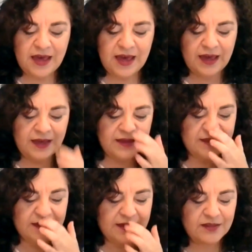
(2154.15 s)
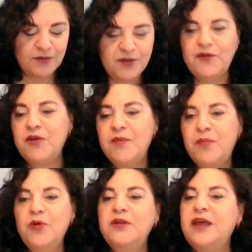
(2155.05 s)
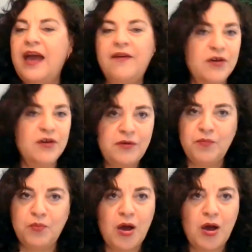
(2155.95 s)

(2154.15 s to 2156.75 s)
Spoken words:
And so it's very important to have a good